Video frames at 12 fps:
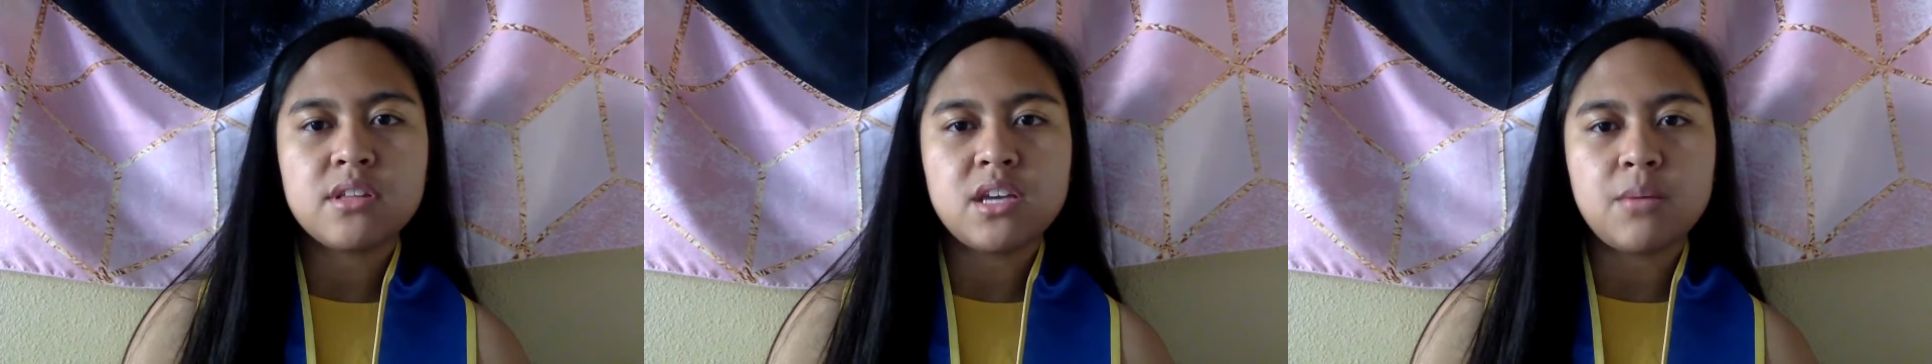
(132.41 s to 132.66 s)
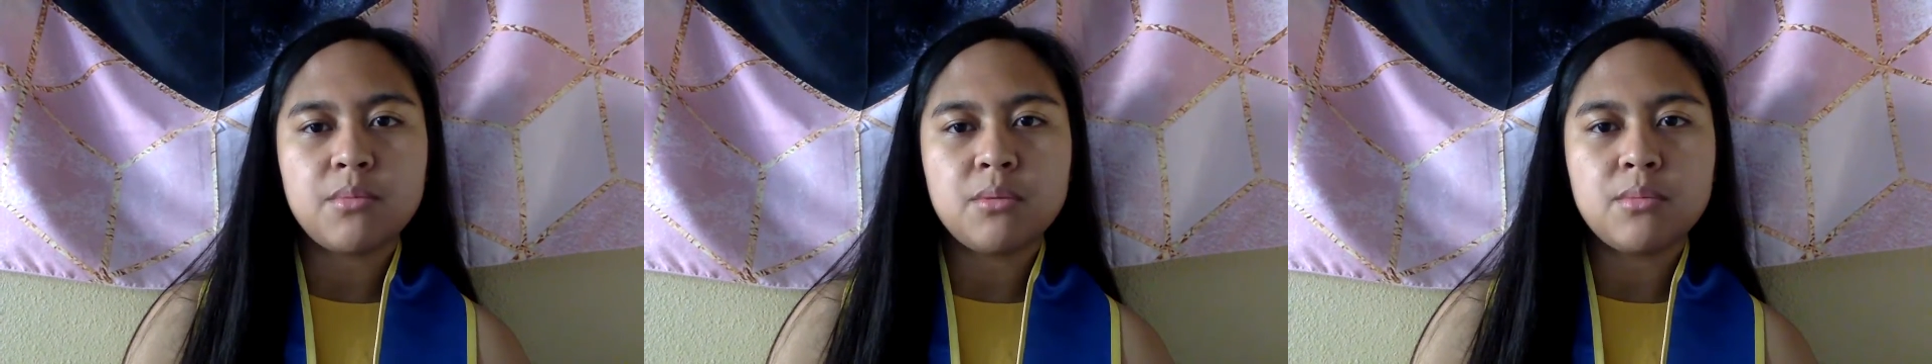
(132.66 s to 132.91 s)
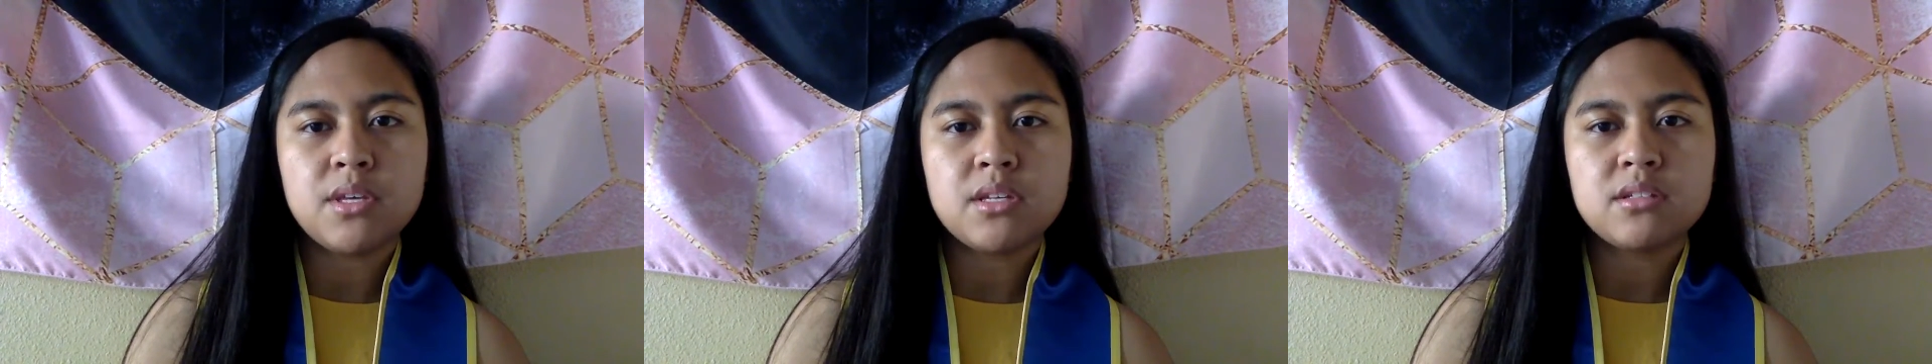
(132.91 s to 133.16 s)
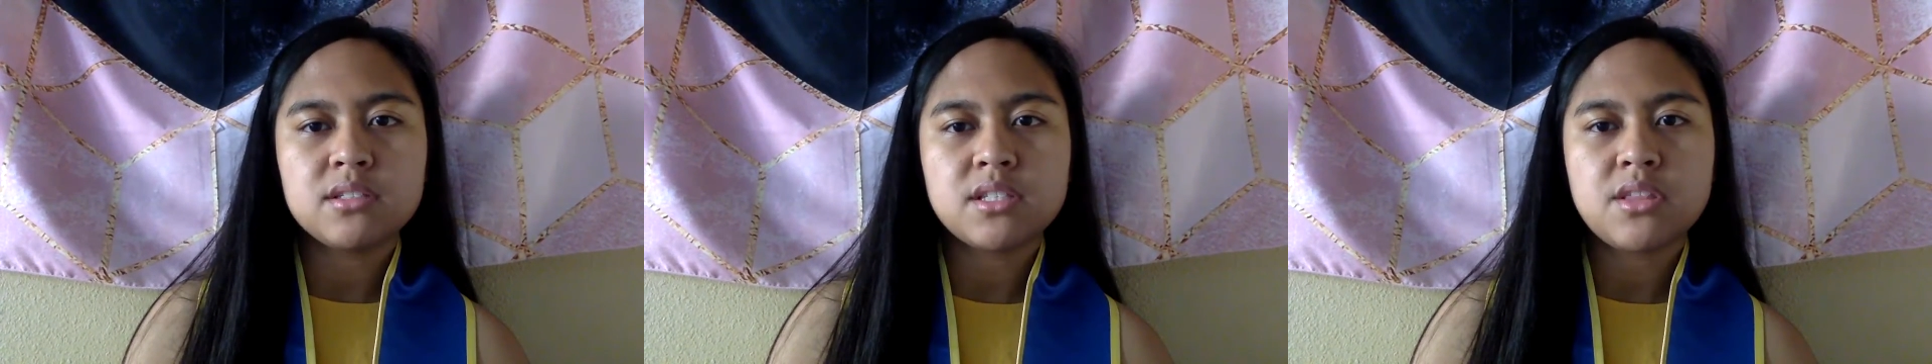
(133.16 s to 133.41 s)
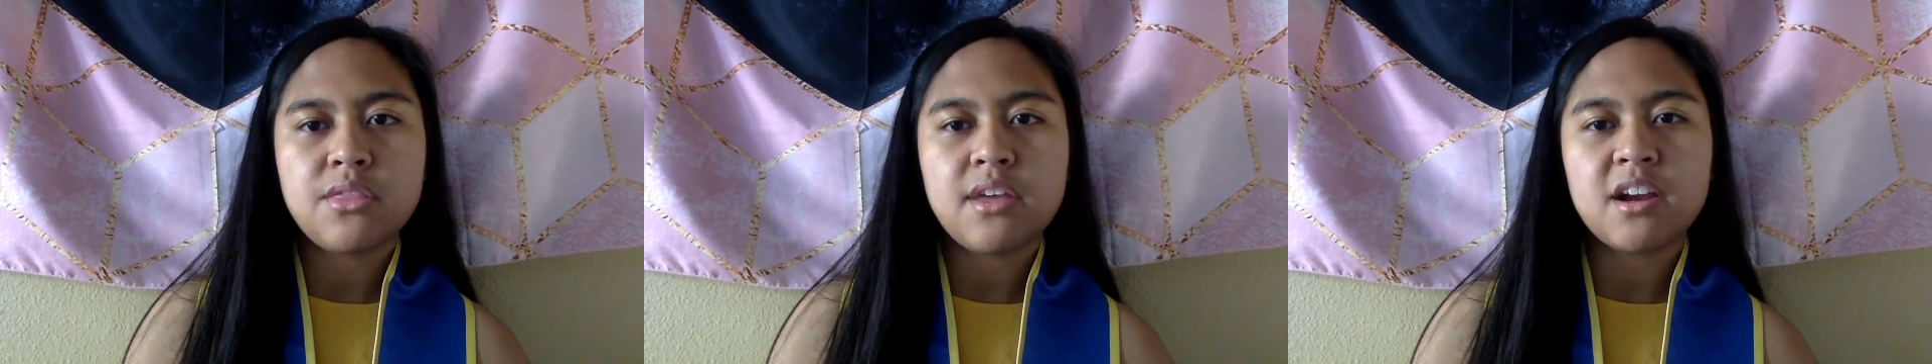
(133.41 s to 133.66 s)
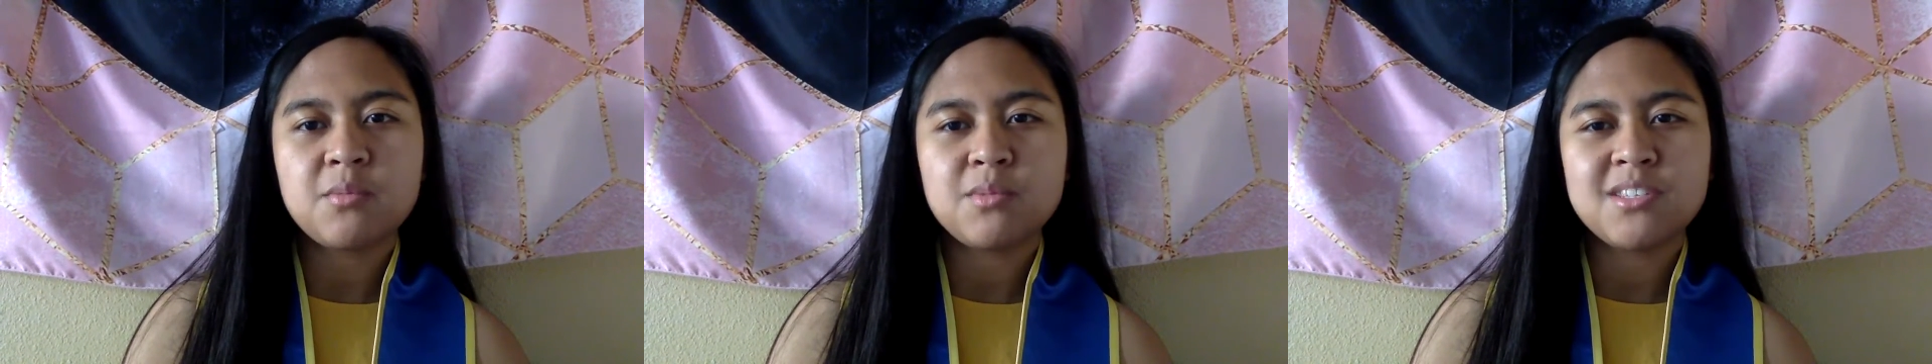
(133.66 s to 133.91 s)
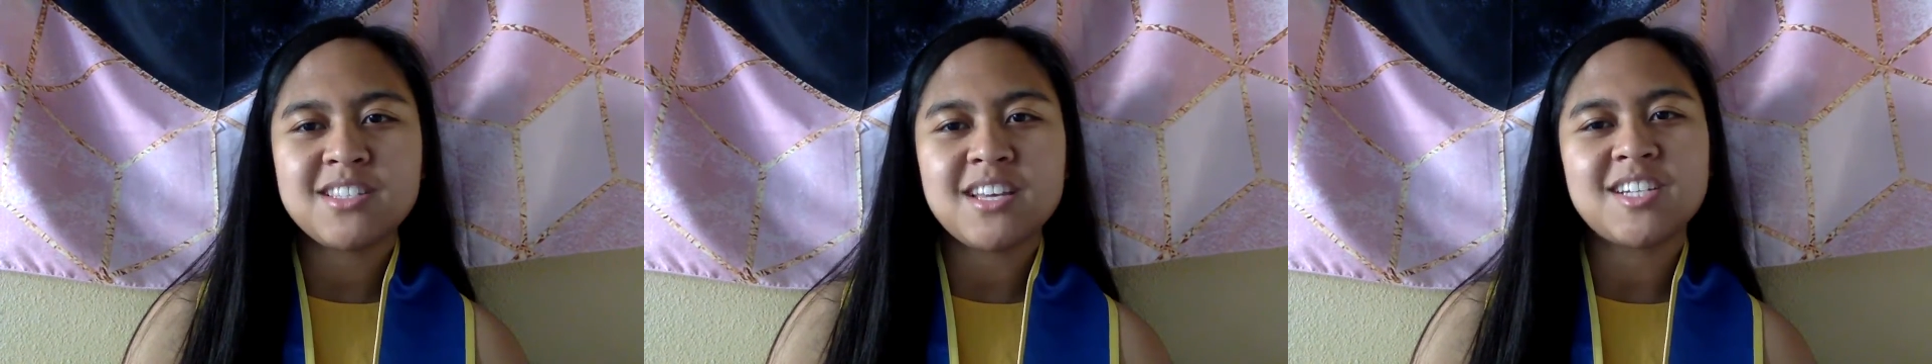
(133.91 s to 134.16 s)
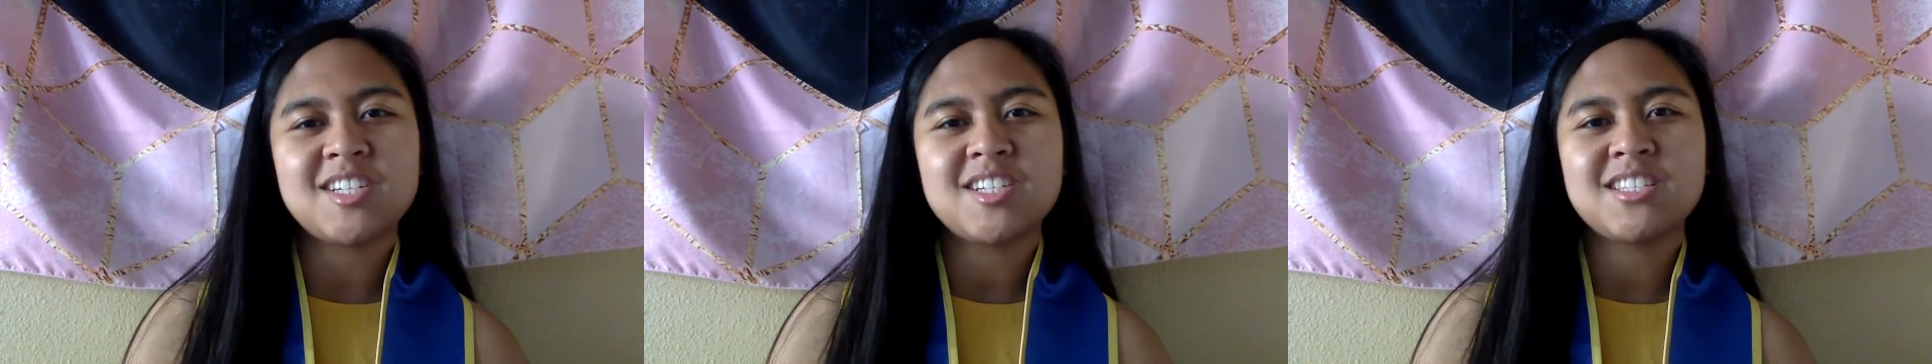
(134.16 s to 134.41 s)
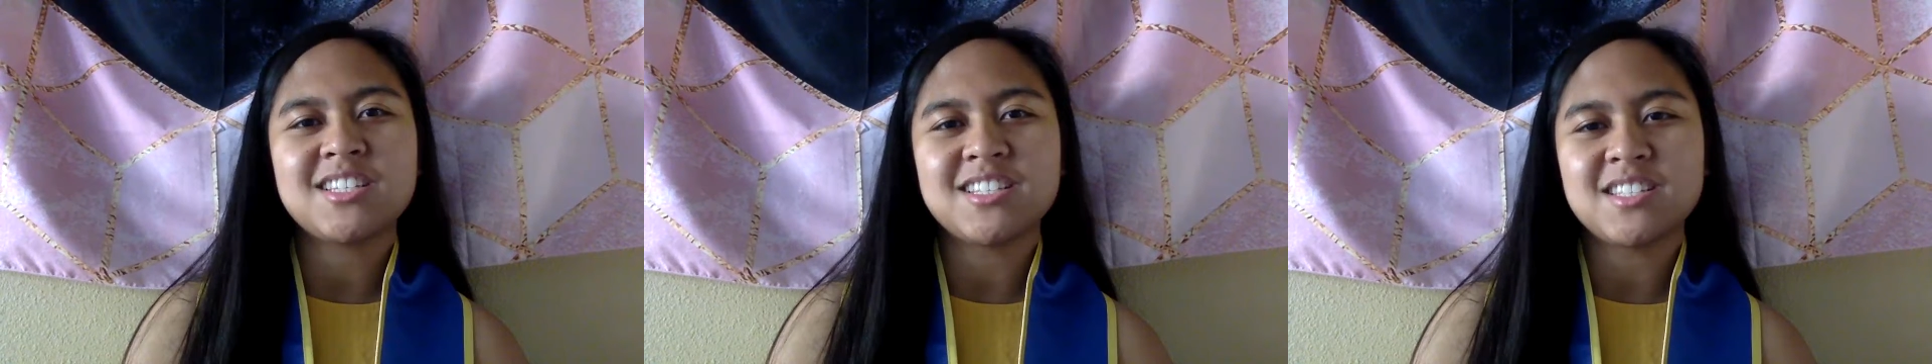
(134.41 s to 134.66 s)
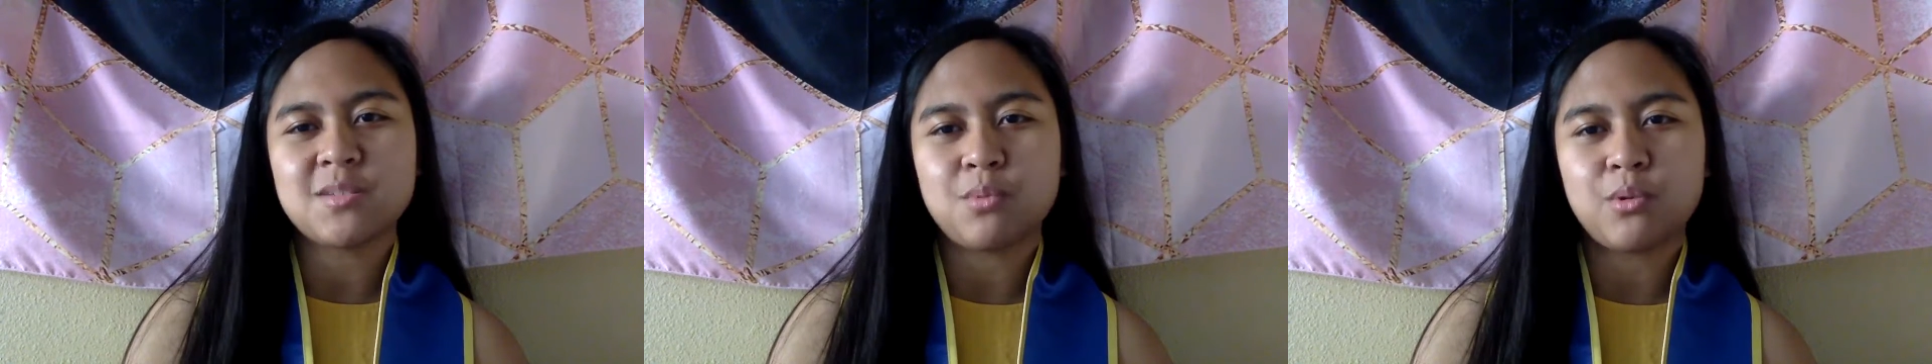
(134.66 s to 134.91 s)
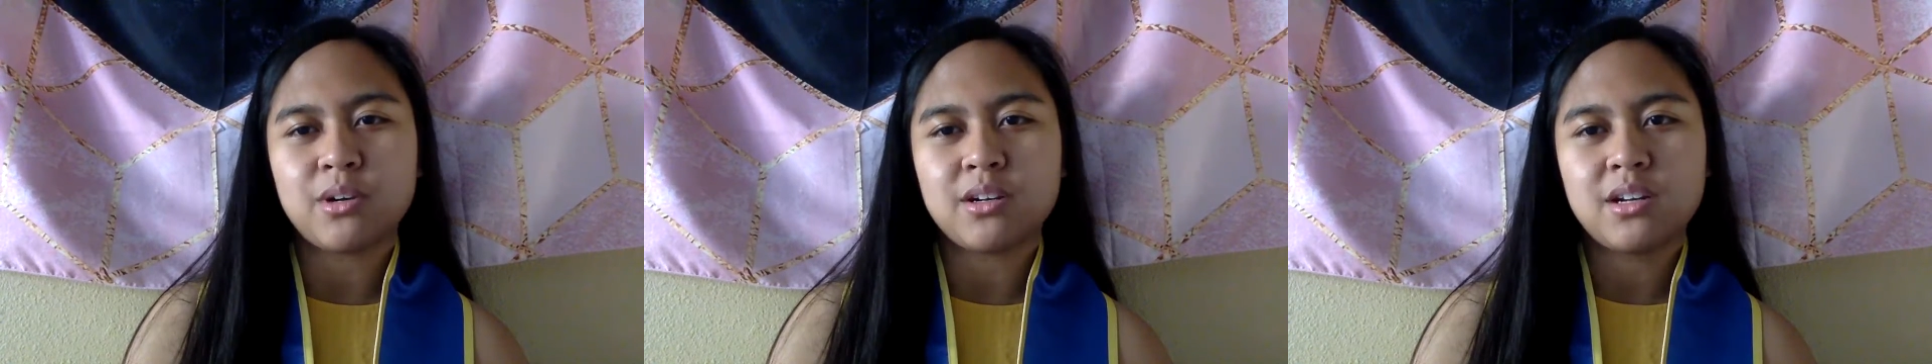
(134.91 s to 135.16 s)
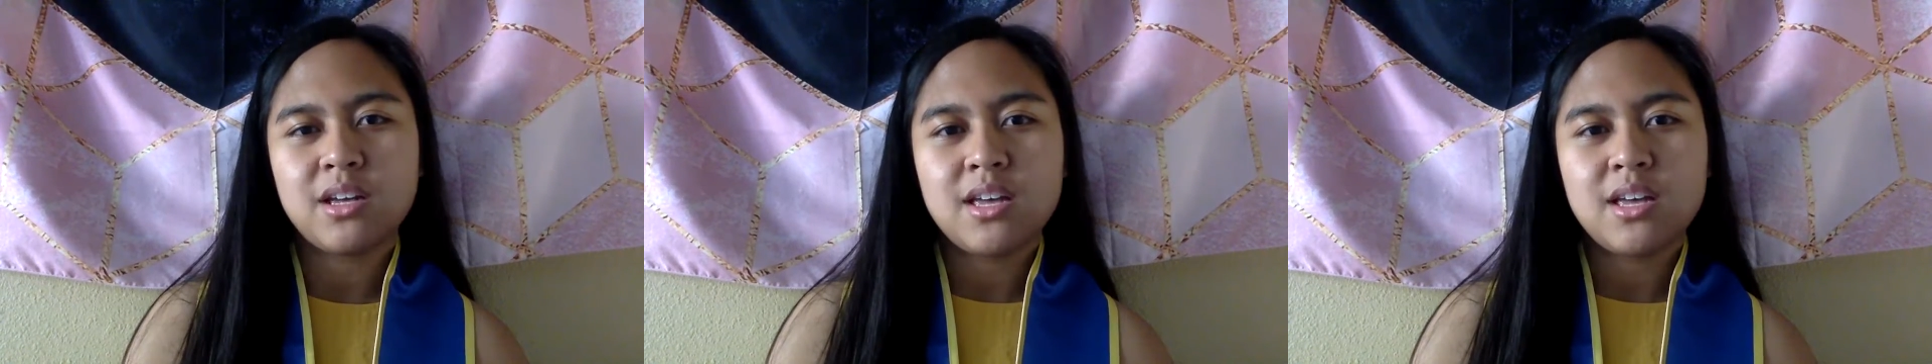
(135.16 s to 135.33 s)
yummy meals, therapy sessions, and support.